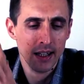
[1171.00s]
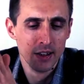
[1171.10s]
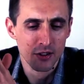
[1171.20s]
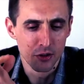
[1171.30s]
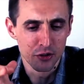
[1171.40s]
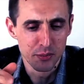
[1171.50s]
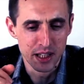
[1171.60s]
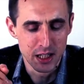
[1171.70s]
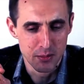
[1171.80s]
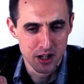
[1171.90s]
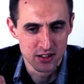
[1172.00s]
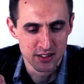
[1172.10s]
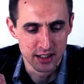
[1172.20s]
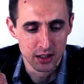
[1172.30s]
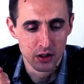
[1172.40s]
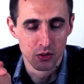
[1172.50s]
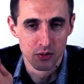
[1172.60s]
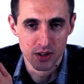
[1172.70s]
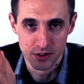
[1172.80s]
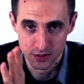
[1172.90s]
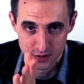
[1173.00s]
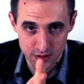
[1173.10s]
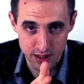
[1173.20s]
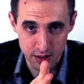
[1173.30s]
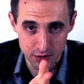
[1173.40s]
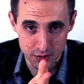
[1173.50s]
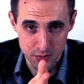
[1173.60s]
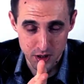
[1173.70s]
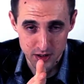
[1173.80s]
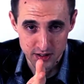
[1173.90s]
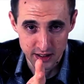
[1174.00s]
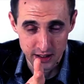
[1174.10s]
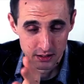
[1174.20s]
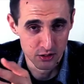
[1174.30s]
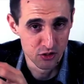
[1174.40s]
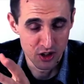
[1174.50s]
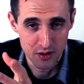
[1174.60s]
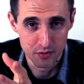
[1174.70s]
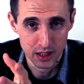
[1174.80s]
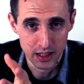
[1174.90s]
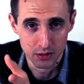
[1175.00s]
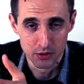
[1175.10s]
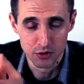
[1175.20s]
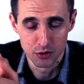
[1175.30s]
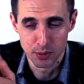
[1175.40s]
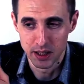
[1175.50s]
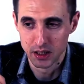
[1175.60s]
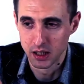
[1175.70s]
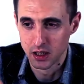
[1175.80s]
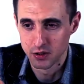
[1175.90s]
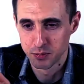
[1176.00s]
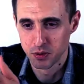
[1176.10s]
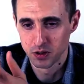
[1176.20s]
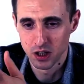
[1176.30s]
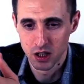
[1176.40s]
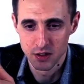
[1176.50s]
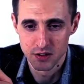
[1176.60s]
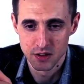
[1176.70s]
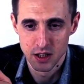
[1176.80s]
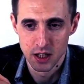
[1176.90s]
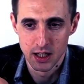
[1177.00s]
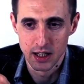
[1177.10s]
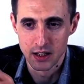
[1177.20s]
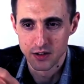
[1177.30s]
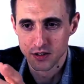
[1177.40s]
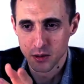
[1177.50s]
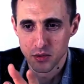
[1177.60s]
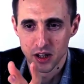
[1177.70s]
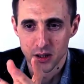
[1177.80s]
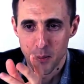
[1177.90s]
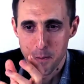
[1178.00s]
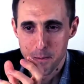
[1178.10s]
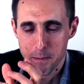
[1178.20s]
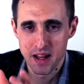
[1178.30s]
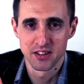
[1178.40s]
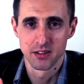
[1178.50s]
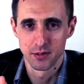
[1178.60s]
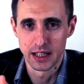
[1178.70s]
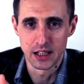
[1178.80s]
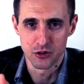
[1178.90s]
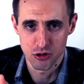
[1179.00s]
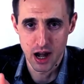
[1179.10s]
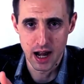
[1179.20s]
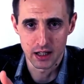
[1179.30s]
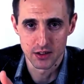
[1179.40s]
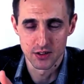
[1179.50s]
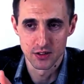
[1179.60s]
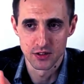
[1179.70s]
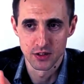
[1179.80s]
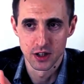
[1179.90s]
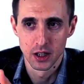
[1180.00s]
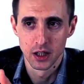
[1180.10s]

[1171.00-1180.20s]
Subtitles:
Social media marketing, along with sales and marketing generally that we talked about in the last podcast, is something that massively attracts